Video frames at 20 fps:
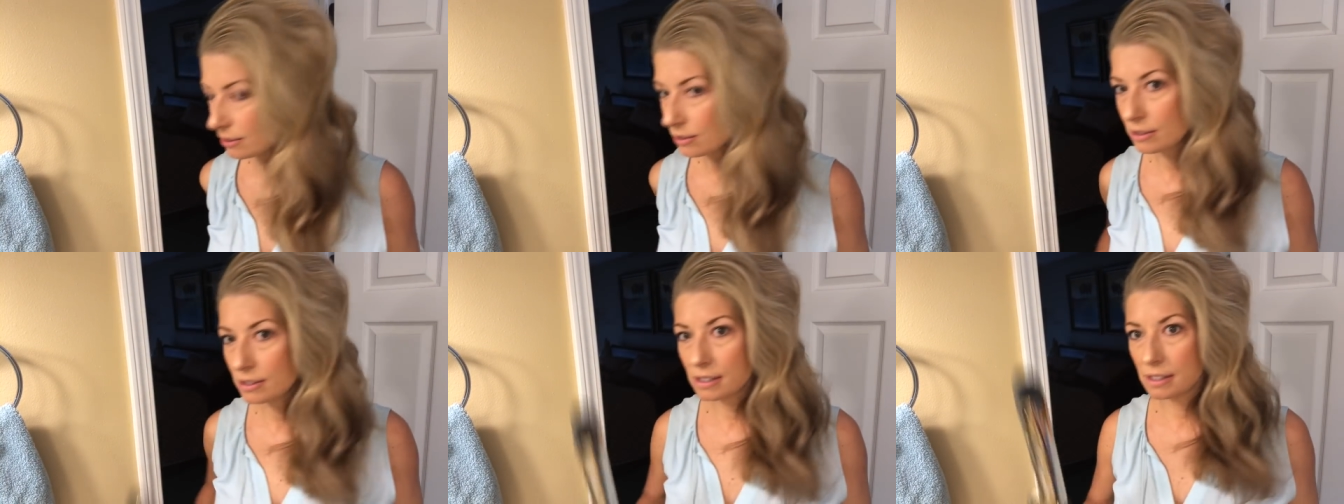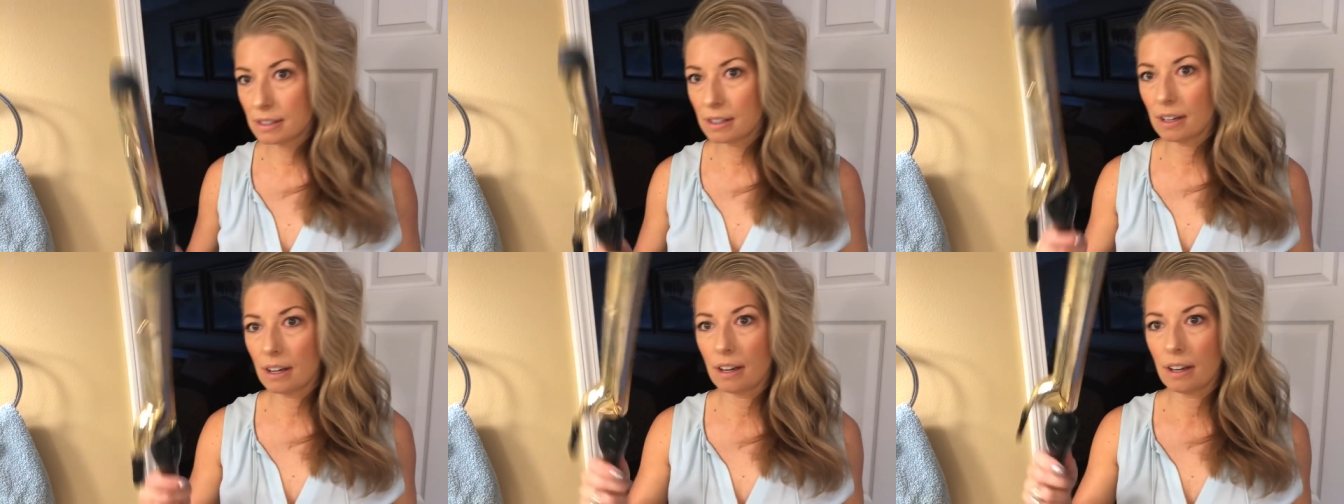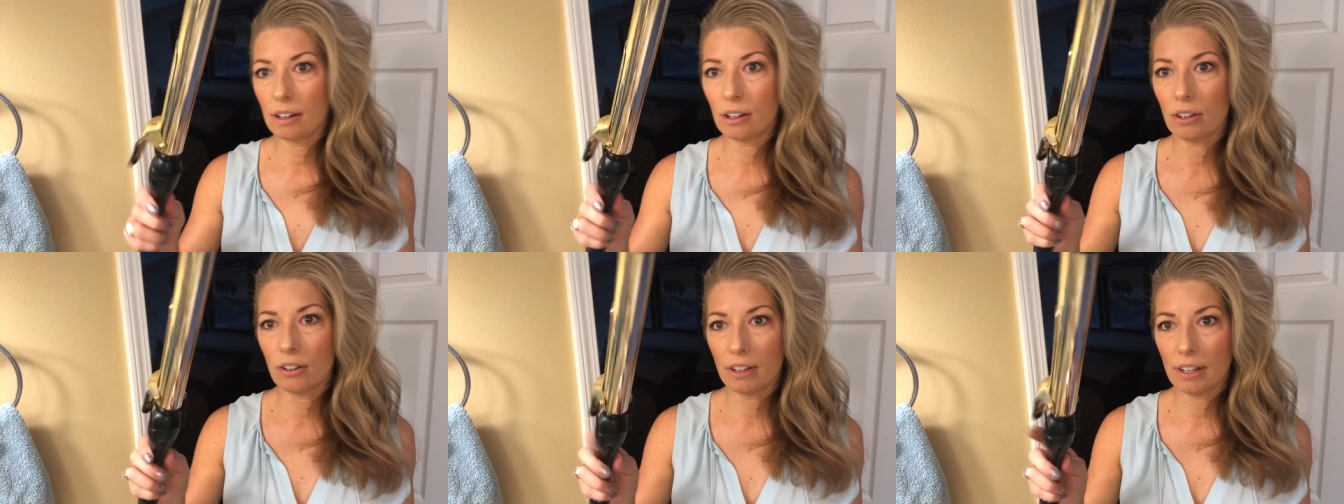use a
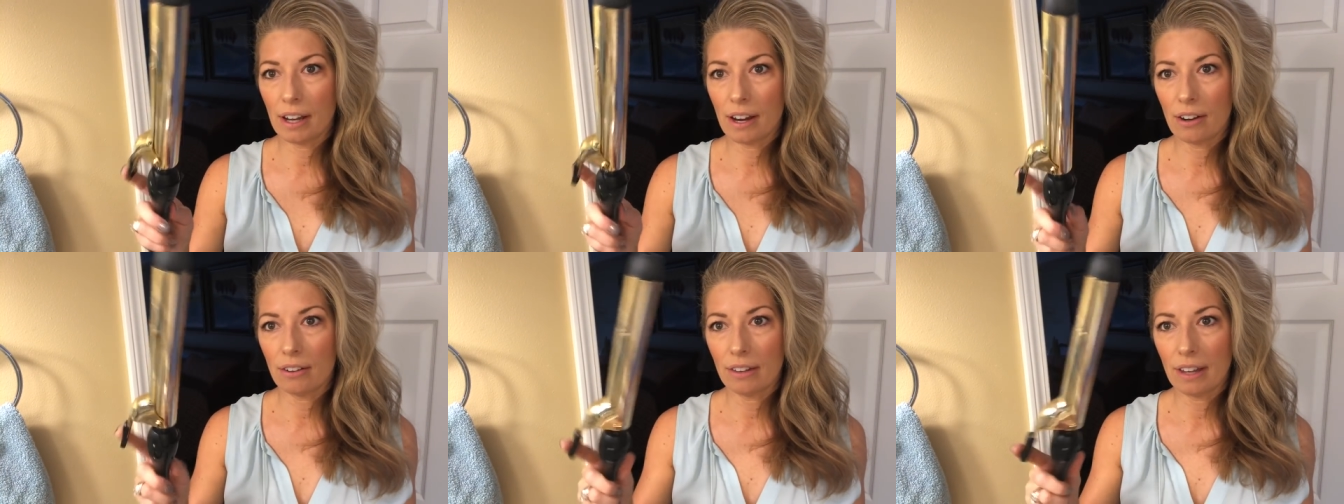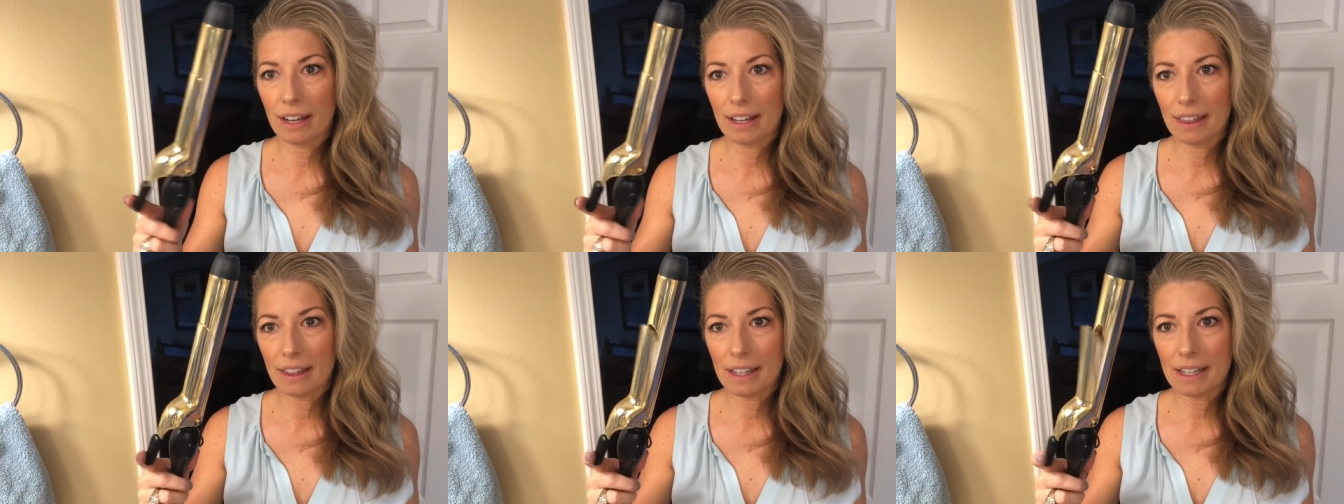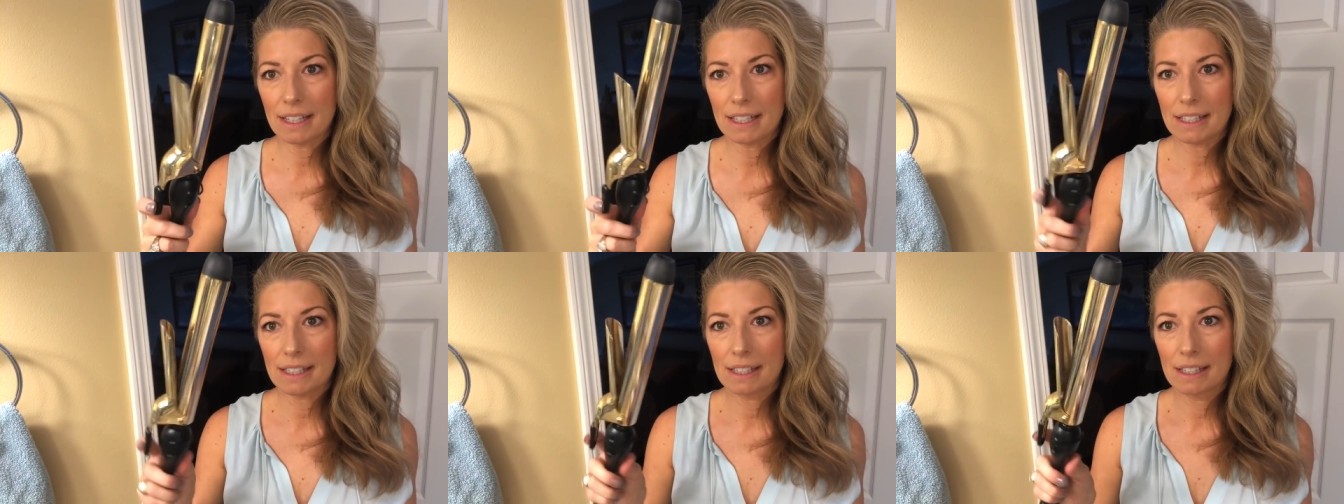curling iron like
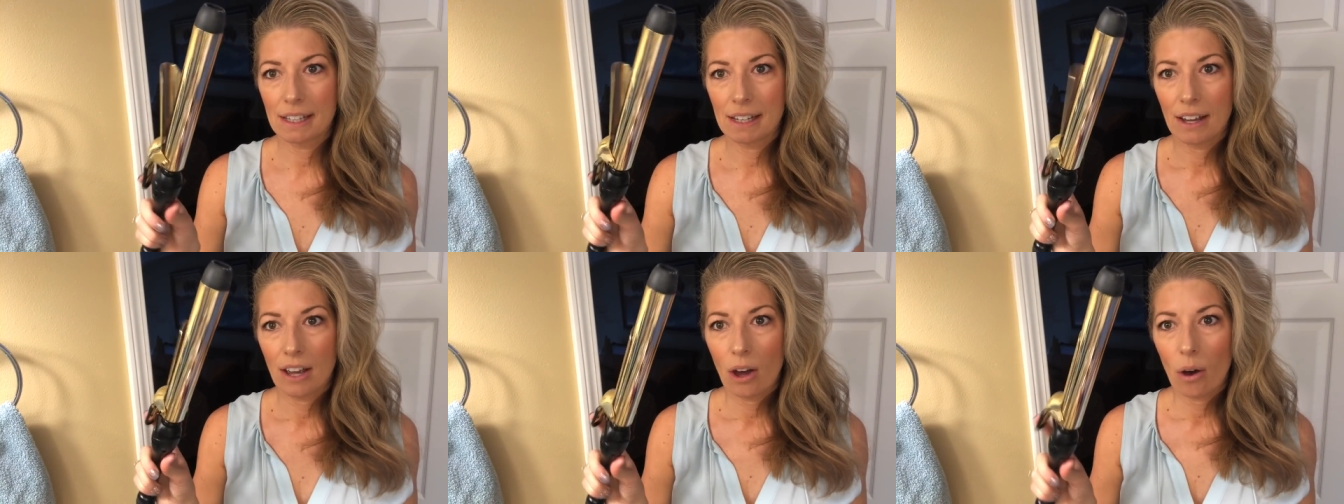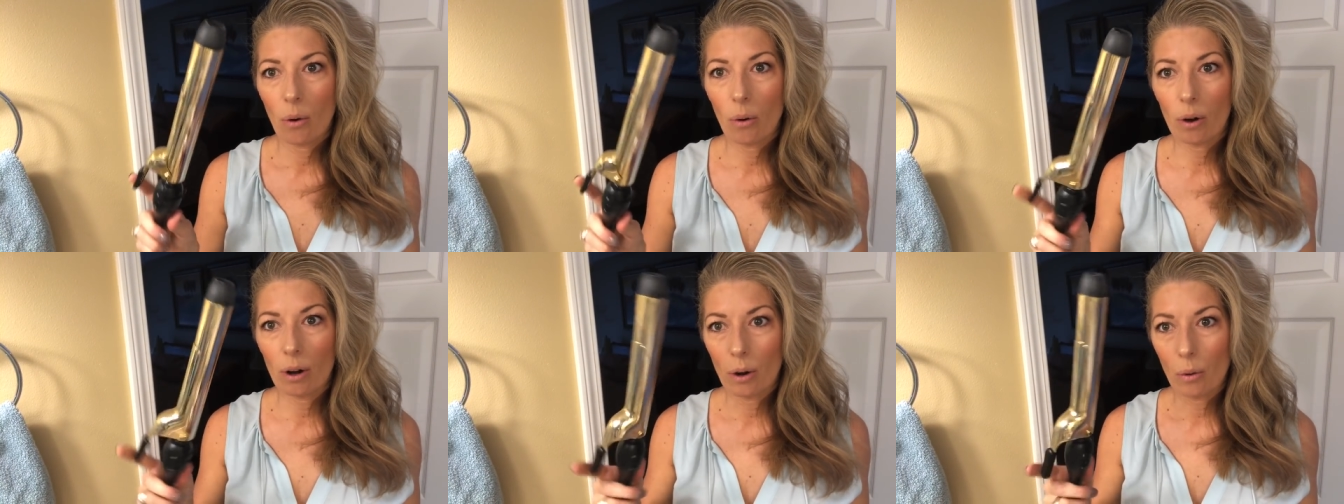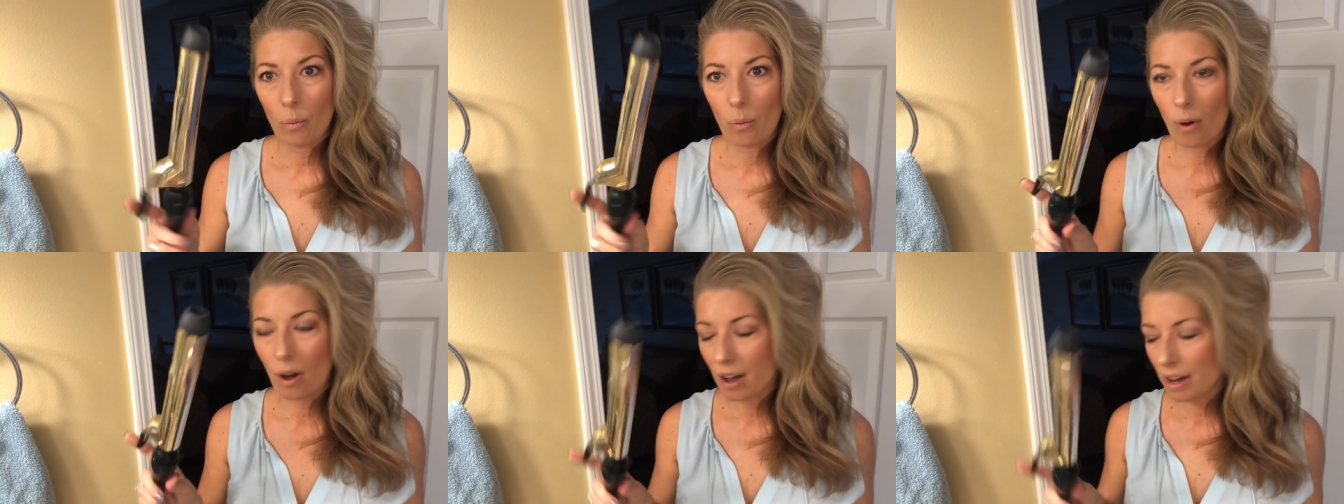this or
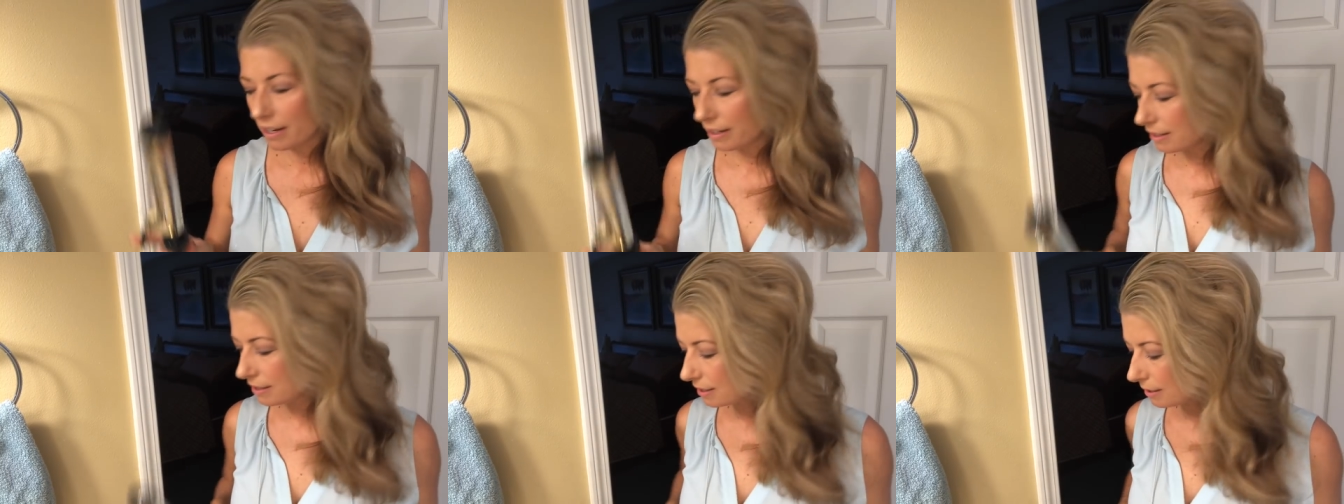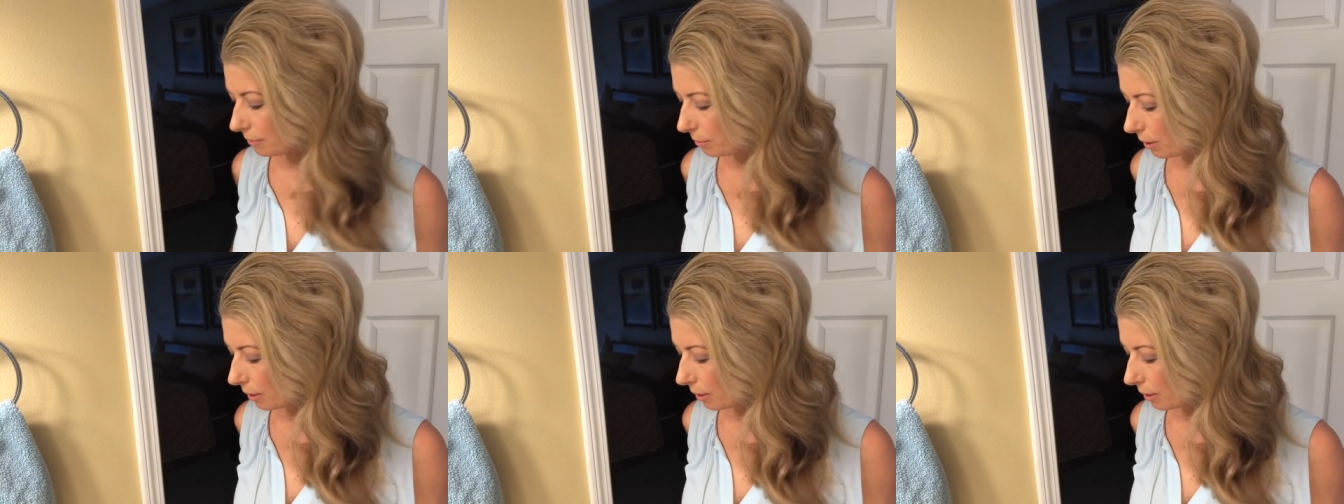a wand,